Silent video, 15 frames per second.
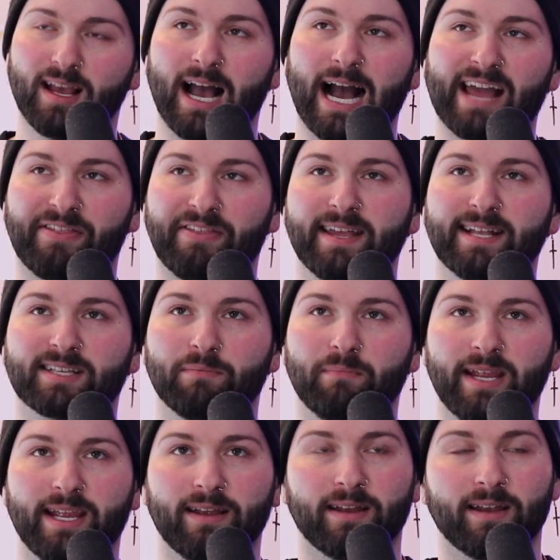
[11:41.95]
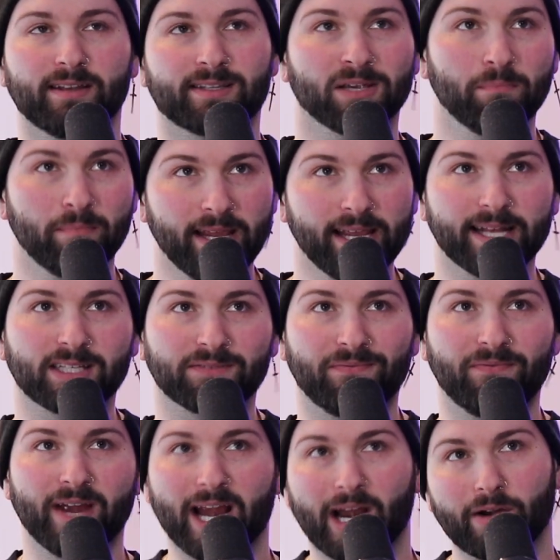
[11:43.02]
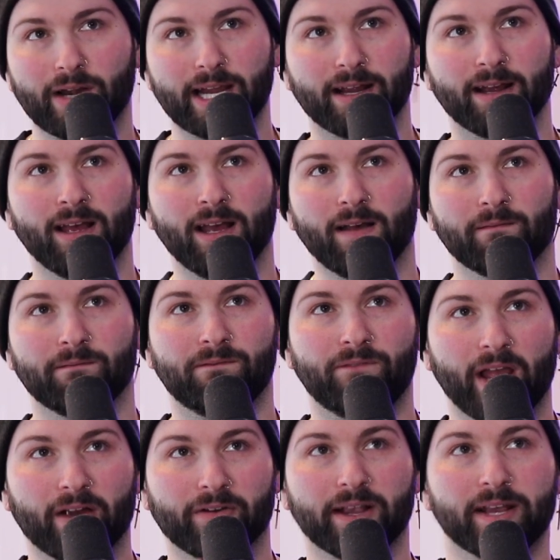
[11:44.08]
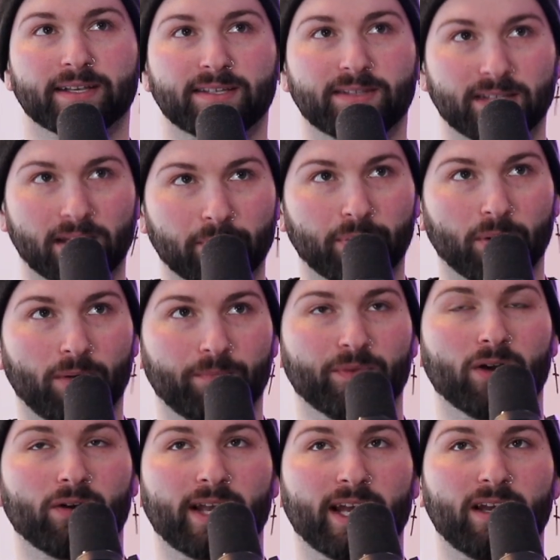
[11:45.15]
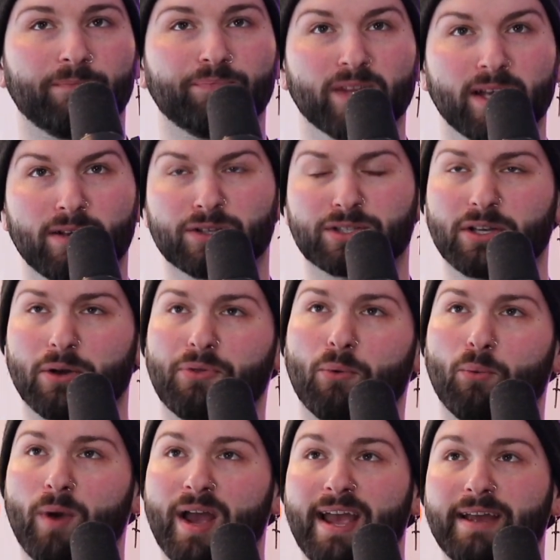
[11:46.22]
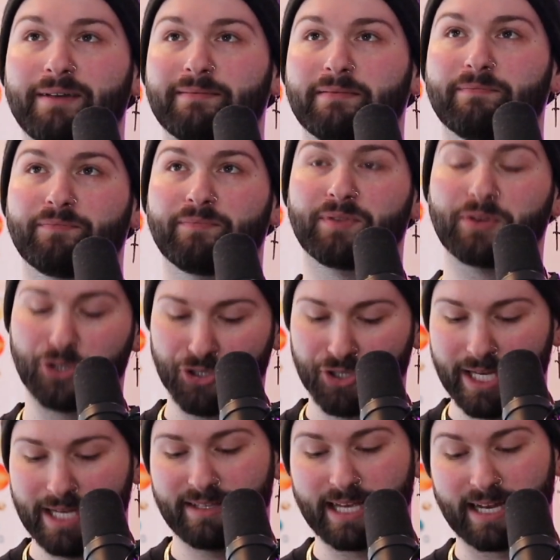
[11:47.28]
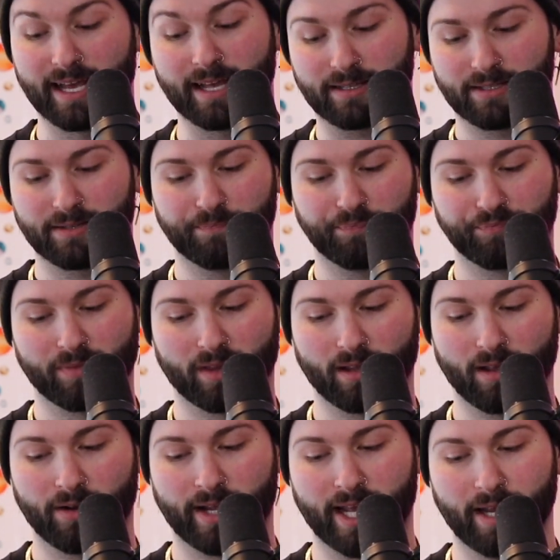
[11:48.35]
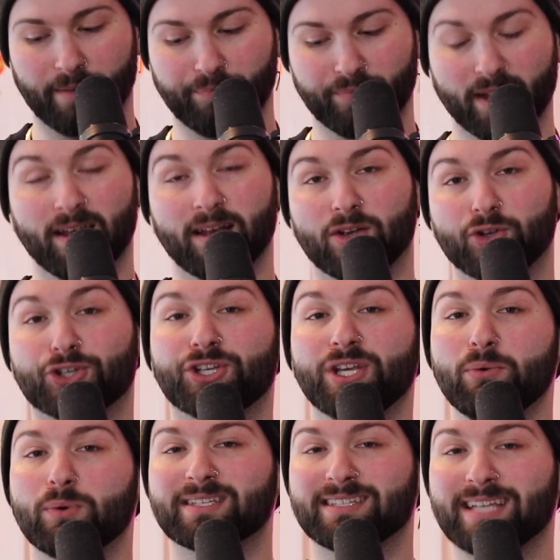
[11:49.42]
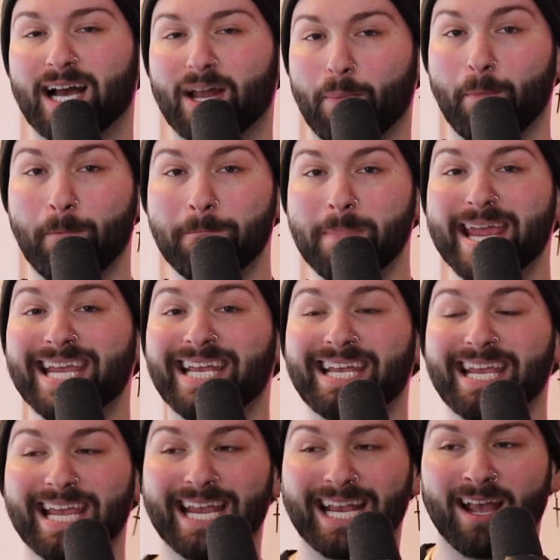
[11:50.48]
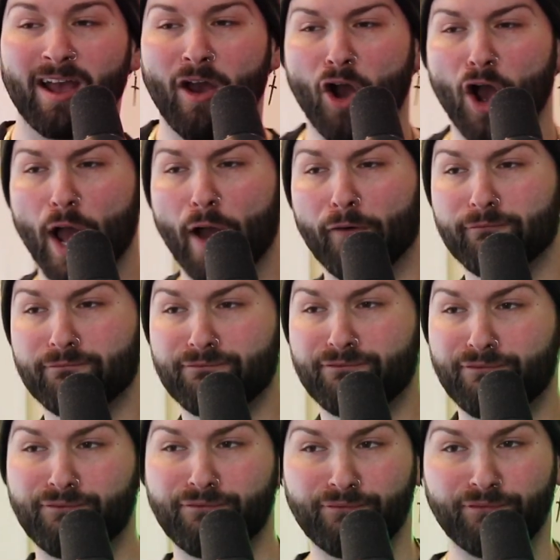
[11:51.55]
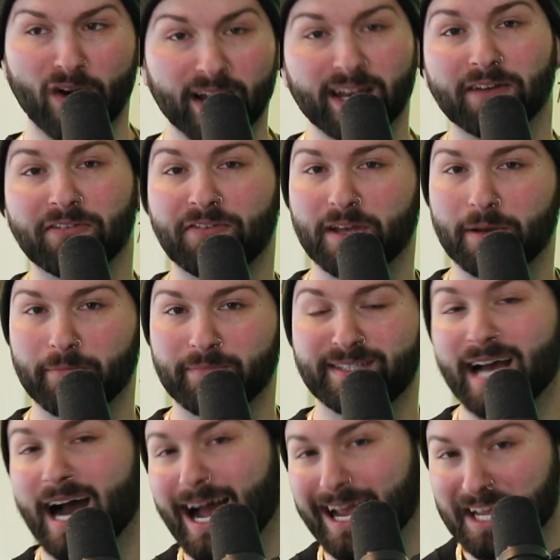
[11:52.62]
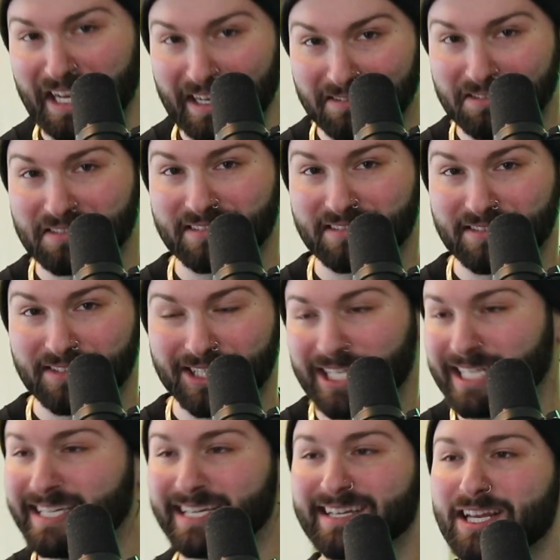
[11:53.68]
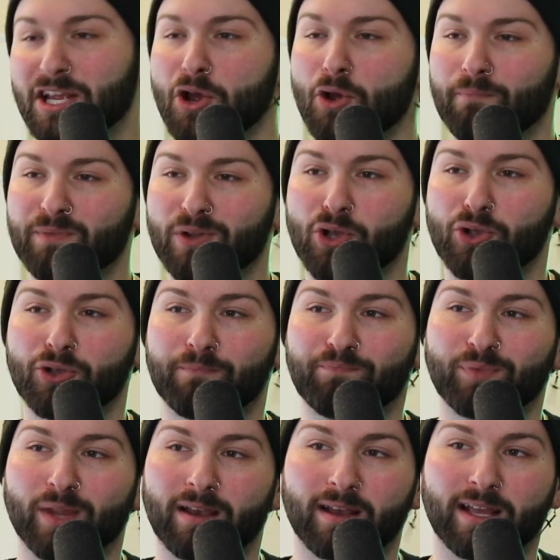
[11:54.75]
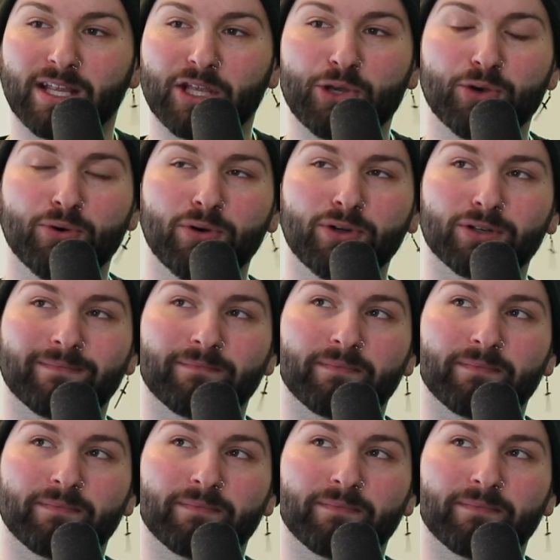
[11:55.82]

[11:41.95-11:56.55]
I think to me, it's very, very simple. Okay. So the way she did it, okay, she was not making fun of him dying. She didn't, do you